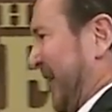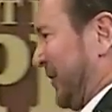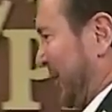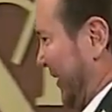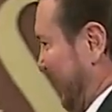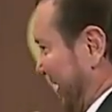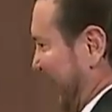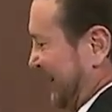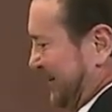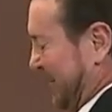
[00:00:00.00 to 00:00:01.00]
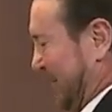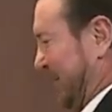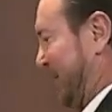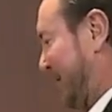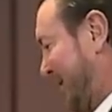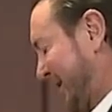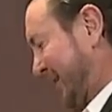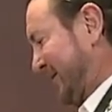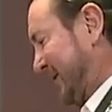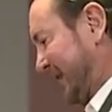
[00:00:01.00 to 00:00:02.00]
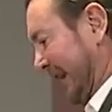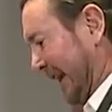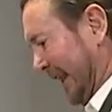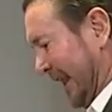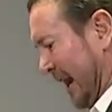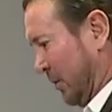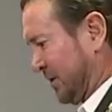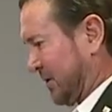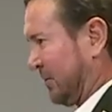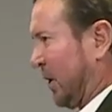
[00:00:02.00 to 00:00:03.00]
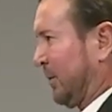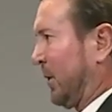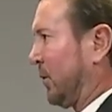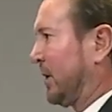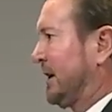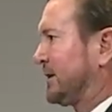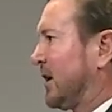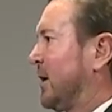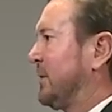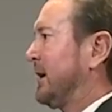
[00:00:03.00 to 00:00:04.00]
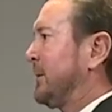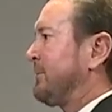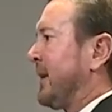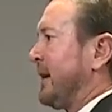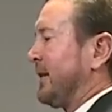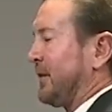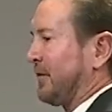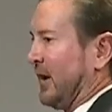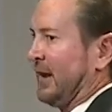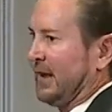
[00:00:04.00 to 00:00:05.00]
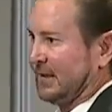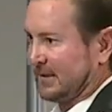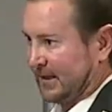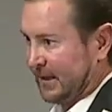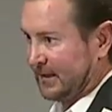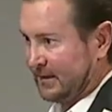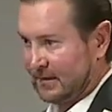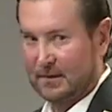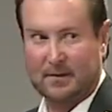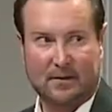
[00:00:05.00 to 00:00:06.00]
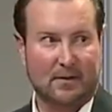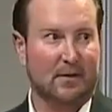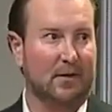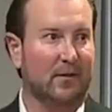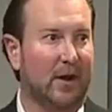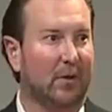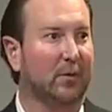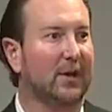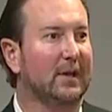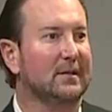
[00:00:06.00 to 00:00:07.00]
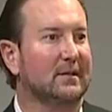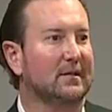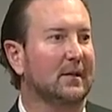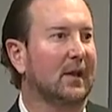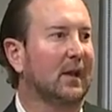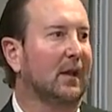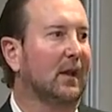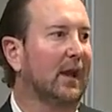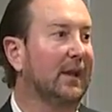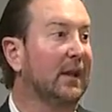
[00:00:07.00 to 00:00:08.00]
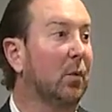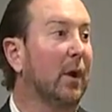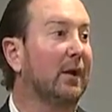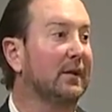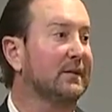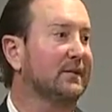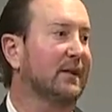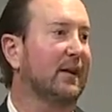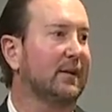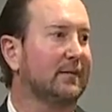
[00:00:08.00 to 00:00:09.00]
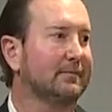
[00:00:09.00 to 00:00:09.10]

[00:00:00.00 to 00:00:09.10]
After all the wrecks, building the car and everything, that was a moment where he taught me the finance side of how to race and the awareness side.